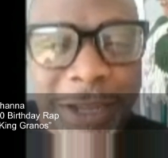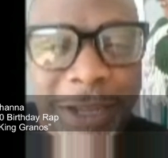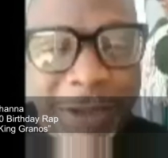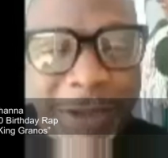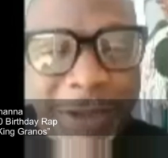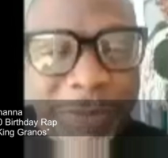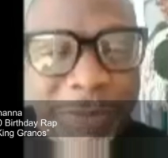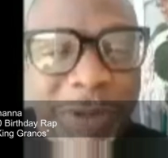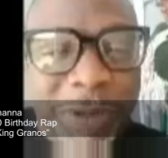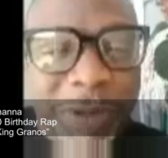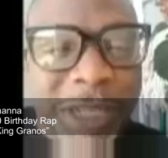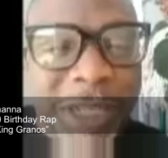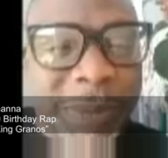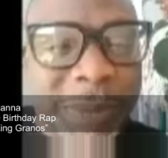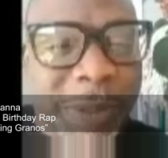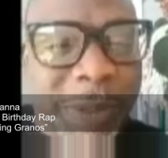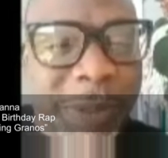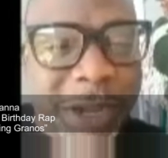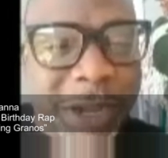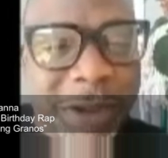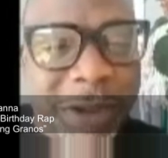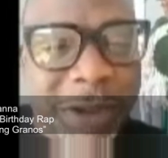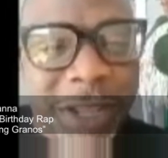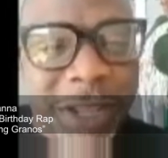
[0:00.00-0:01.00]

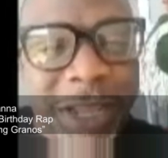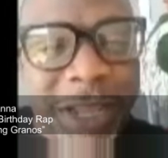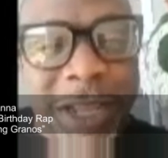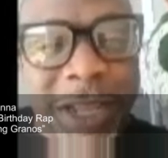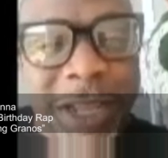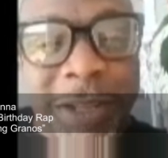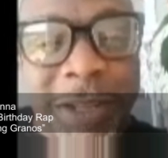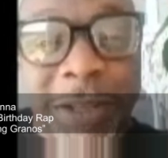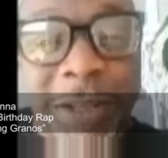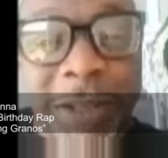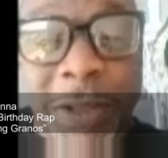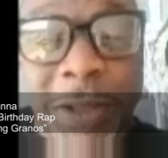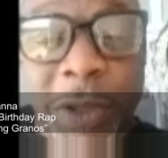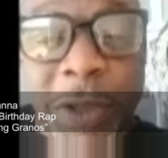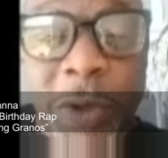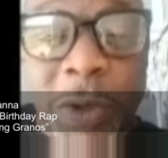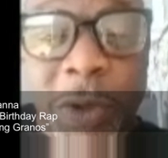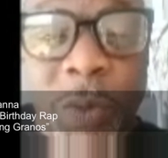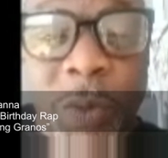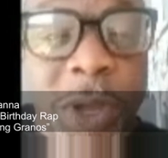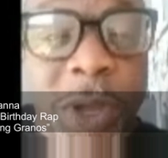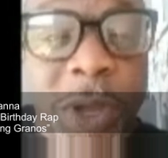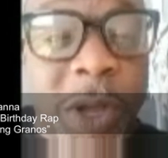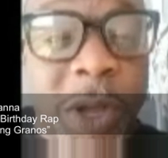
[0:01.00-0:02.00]
Prosperity and
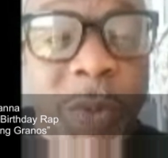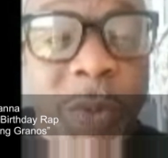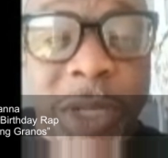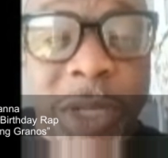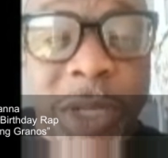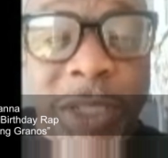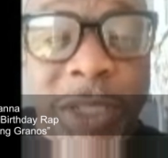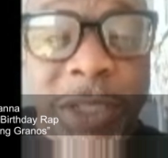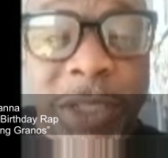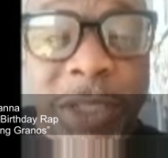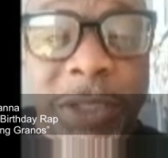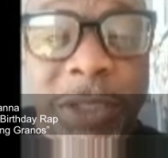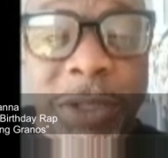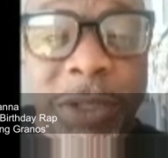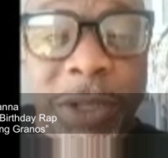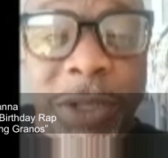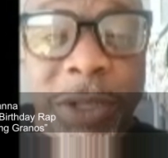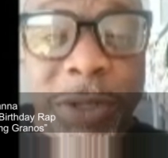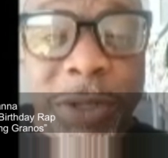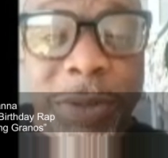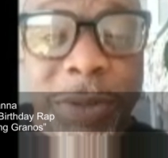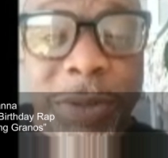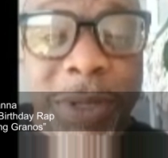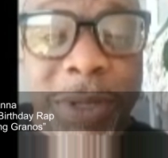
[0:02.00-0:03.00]
well wishes to
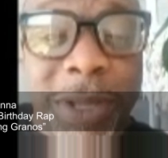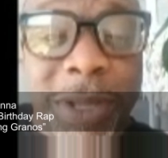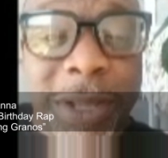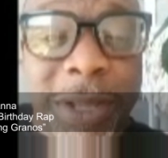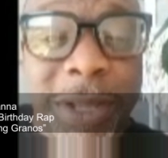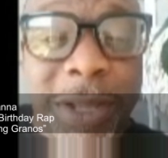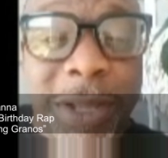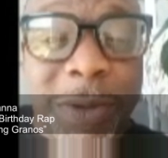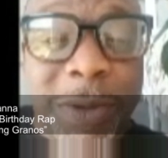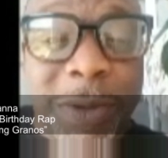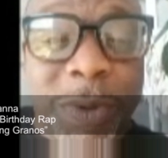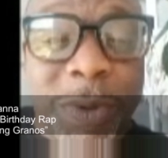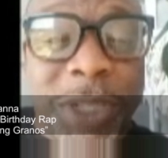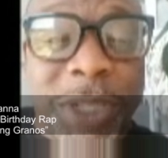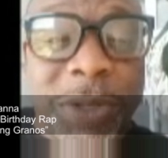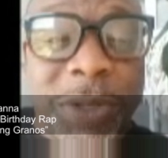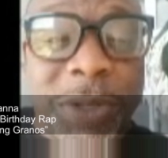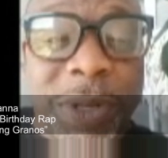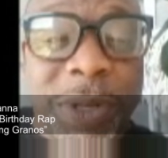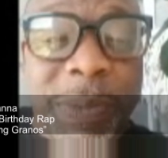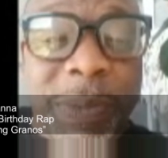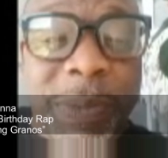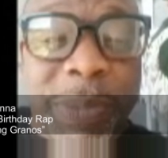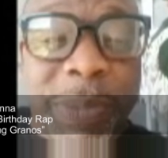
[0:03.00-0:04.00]
you. Wishing
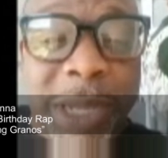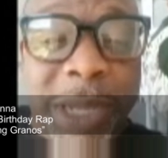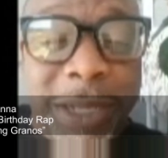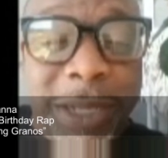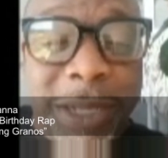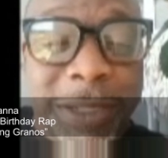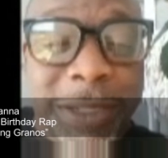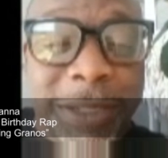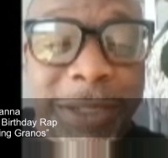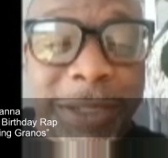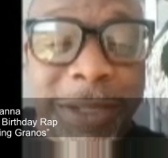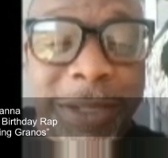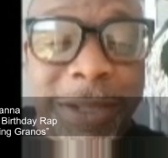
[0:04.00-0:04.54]
you the best